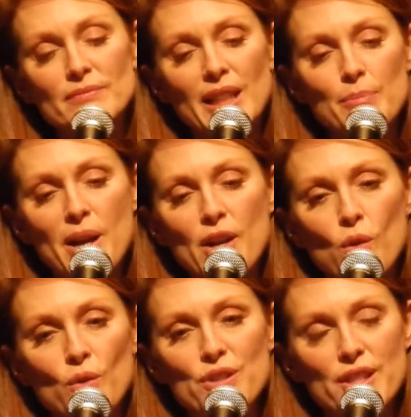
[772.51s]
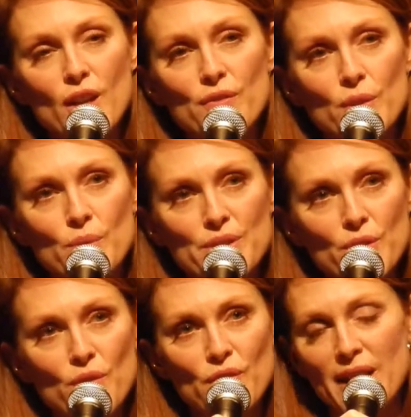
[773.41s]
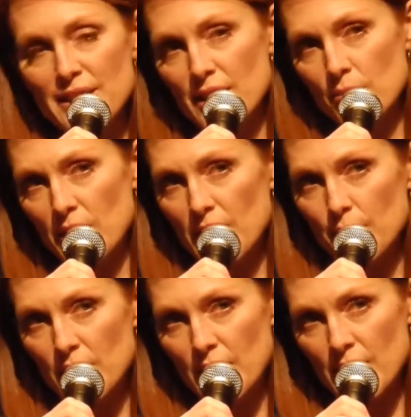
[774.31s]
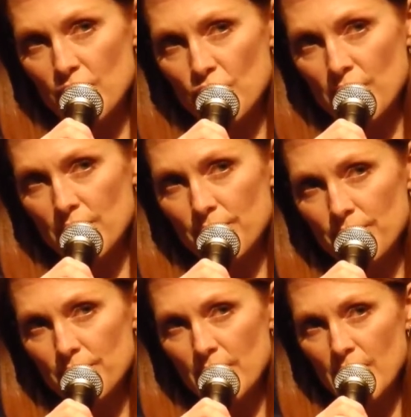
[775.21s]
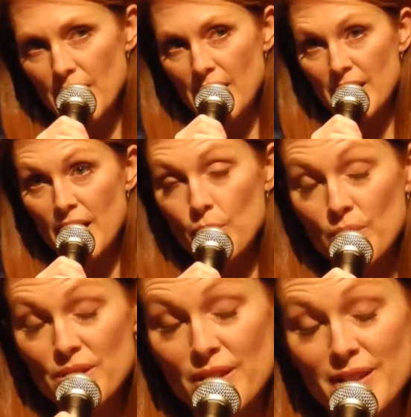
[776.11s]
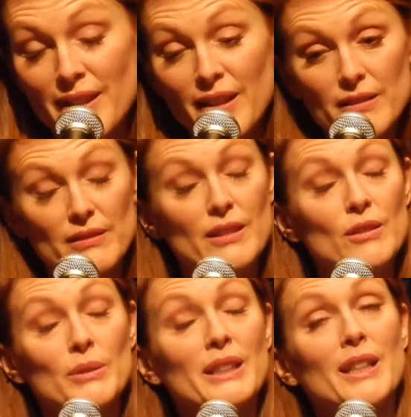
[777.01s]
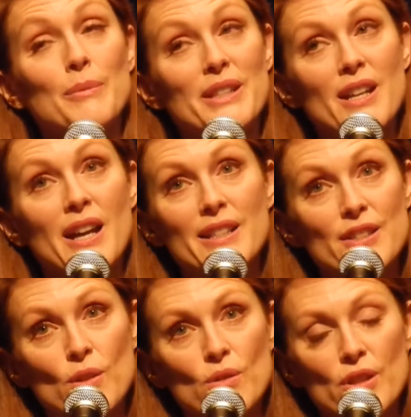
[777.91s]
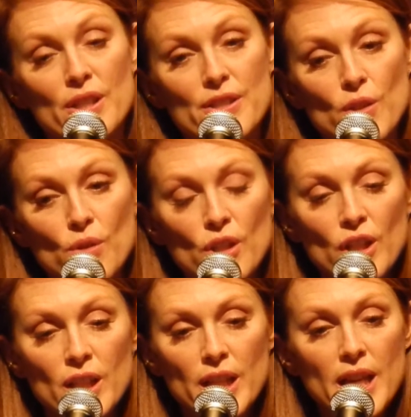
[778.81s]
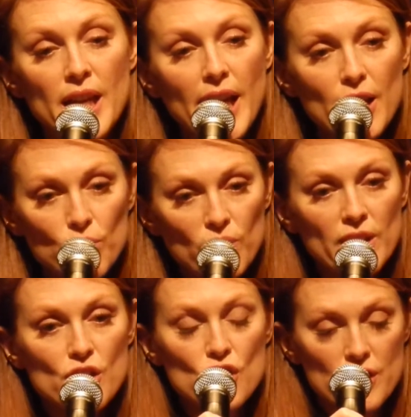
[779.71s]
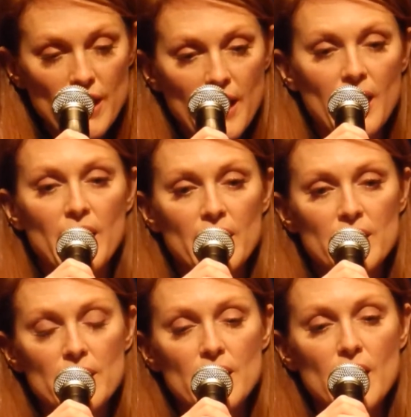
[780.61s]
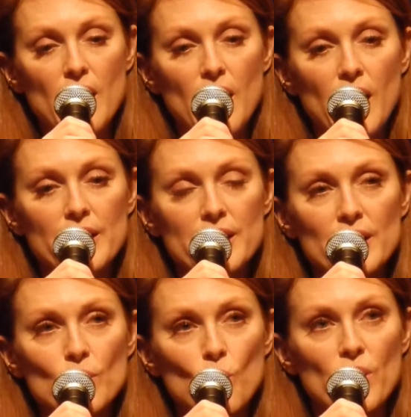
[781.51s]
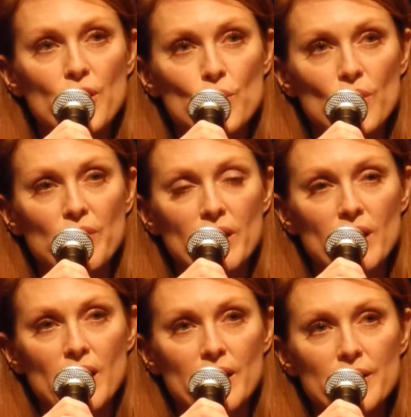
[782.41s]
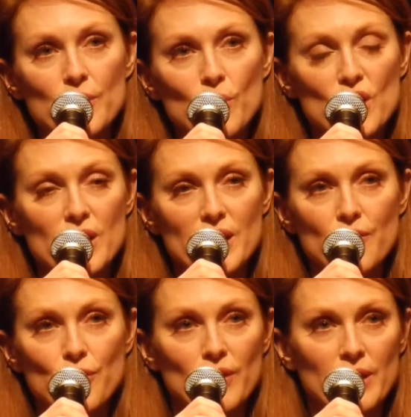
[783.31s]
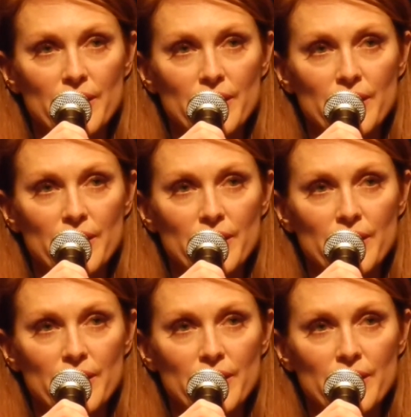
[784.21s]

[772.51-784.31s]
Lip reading: like my old self who was so fascinated by communication. And I was just like, "Oh my God, I'm gonna die, it's so good, it's so good." And Rich said, "I didn't want to trivialize what she did for a